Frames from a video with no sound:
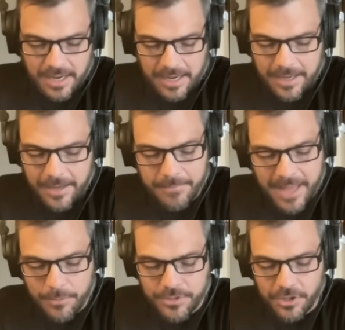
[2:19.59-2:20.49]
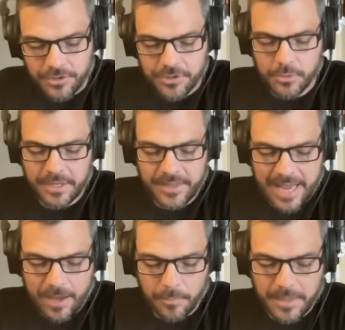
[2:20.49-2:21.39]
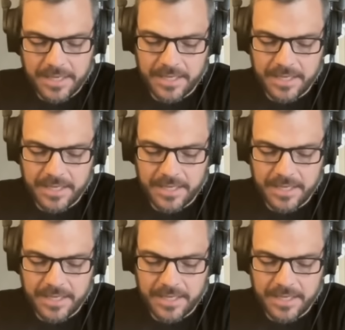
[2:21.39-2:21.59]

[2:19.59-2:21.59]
That was also in the helmet.